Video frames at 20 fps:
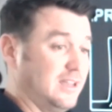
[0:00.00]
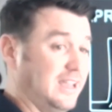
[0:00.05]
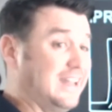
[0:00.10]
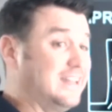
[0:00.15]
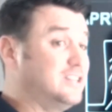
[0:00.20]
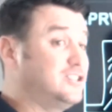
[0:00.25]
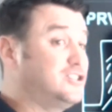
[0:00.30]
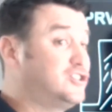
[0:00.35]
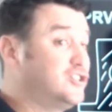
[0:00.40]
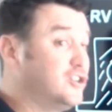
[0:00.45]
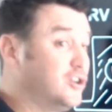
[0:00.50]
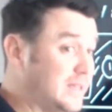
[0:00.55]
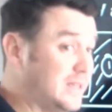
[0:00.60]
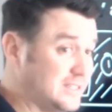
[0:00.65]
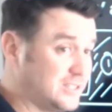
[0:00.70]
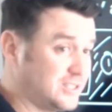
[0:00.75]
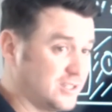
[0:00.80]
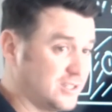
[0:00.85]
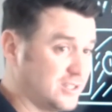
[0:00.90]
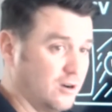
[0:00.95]
In
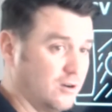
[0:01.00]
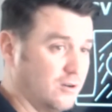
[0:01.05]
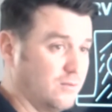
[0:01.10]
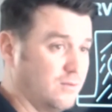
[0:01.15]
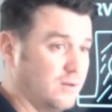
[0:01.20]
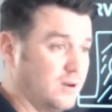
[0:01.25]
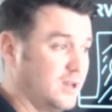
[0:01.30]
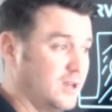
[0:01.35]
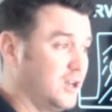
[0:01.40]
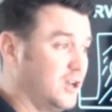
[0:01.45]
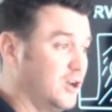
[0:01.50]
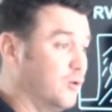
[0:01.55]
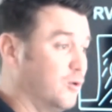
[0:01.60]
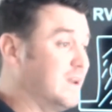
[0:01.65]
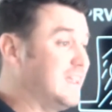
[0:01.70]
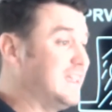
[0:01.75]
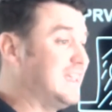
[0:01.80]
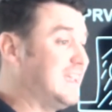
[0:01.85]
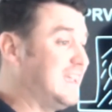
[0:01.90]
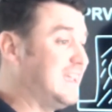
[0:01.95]
doing so,
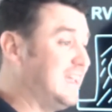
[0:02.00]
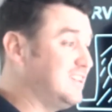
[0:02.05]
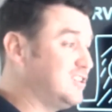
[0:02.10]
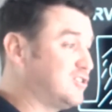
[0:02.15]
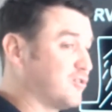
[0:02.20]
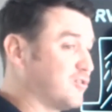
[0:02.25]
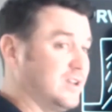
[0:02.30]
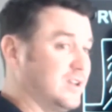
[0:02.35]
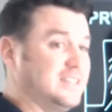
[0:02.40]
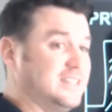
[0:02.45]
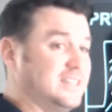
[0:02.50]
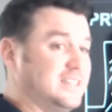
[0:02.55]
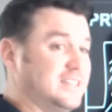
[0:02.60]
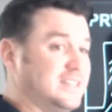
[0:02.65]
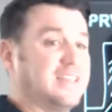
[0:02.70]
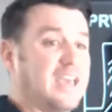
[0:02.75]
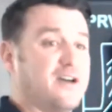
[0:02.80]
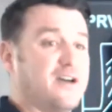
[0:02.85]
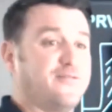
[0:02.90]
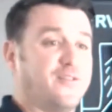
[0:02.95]
we
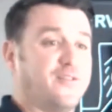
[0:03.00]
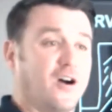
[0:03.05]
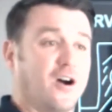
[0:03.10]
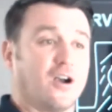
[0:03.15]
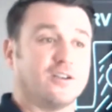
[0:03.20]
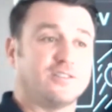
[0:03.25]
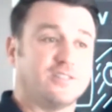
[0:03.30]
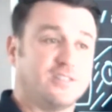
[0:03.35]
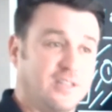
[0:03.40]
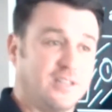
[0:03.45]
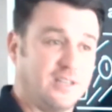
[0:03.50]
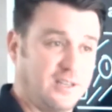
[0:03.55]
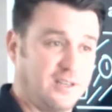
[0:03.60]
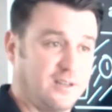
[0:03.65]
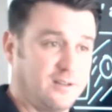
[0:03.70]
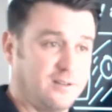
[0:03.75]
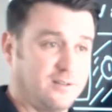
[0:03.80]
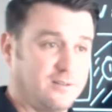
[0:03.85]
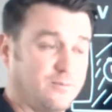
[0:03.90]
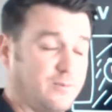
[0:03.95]
increase
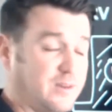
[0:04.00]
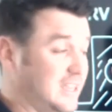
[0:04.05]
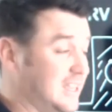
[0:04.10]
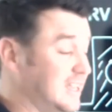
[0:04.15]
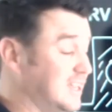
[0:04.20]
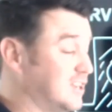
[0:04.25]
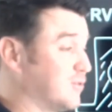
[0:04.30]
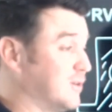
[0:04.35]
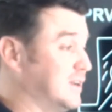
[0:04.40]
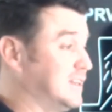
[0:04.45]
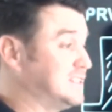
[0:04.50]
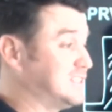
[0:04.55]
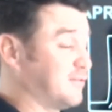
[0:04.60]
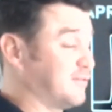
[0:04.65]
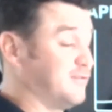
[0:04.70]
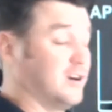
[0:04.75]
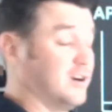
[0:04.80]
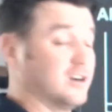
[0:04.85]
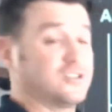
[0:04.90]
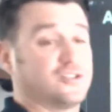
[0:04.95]
FRC. We increase
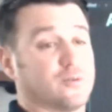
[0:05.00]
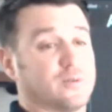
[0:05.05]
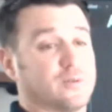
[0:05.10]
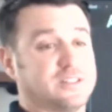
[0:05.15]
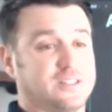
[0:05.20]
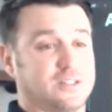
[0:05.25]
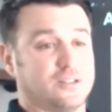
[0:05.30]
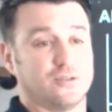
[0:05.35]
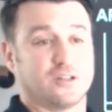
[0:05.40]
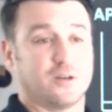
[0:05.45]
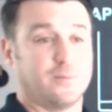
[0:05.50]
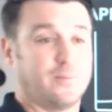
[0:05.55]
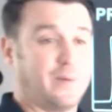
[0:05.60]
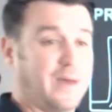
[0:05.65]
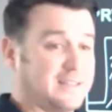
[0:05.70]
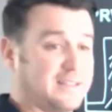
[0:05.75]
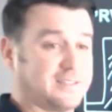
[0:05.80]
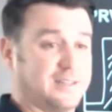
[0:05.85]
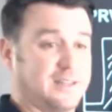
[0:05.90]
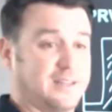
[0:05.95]
our functional residual
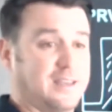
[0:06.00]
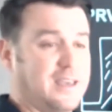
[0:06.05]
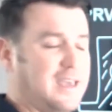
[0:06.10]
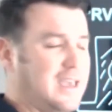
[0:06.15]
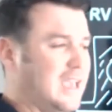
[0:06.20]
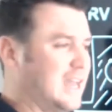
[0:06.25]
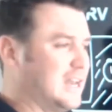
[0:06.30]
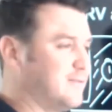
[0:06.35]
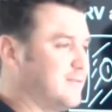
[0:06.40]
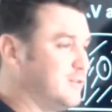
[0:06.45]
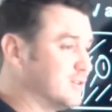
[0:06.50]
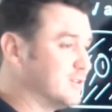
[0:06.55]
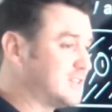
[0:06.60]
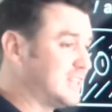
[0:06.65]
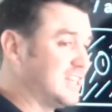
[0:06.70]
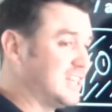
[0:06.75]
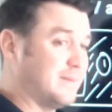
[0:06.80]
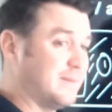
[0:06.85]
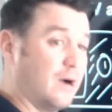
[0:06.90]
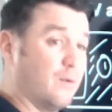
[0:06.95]
capacity. And if you'll
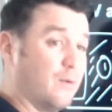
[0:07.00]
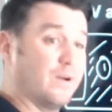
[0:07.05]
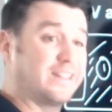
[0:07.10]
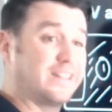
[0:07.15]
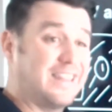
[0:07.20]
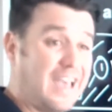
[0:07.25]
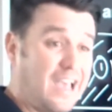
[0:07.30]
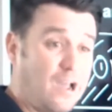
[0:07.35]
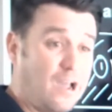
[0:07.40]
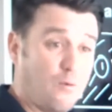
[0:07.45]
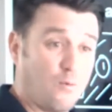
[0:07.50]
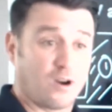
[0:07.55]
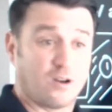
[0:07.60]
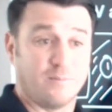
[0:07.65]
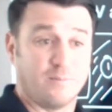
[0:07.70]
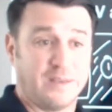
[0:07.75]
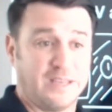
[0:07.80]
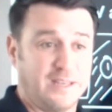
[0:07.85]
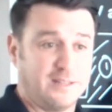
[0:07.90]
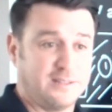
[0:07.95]
think about what that
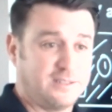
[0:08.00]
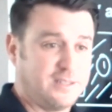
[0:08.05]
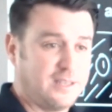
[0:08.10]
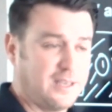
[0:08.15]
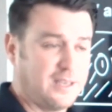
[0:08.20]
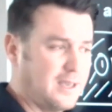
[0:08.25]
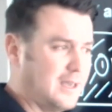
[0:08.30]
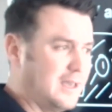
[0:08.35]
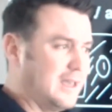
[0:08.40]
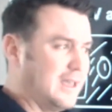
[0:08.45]
word means,